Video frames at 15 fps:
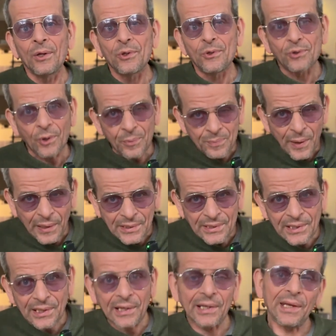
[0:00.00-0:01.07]
So
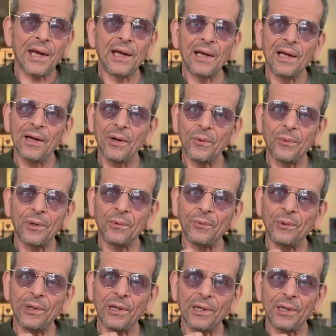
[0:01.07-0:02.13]
basically, when
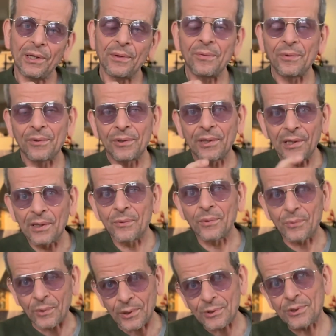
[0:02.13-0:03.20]
we are dealing
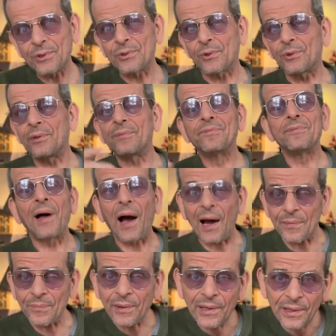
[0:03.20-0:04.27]
with washes, or
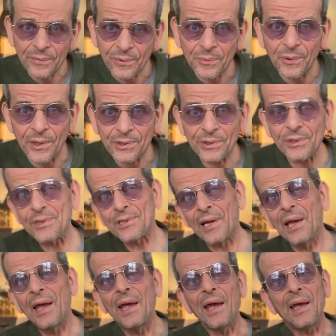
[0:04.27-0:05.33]
I'm dealing with washes,
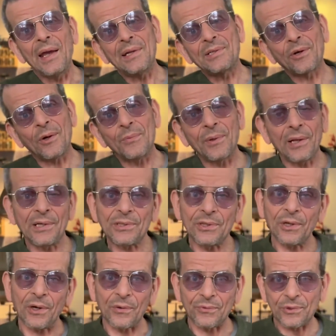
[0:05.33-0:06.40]
it's a
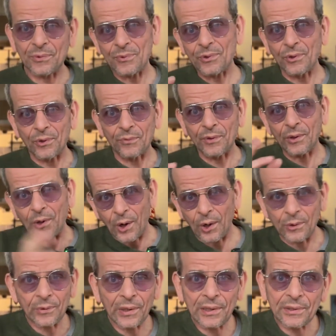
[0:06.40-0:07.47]
combination of some sort of a
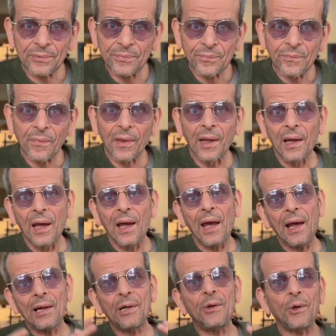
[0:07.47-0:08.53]
colorant
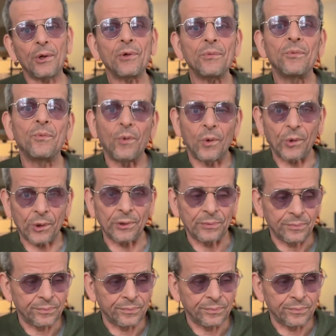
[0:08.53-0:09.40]
and a lot of water.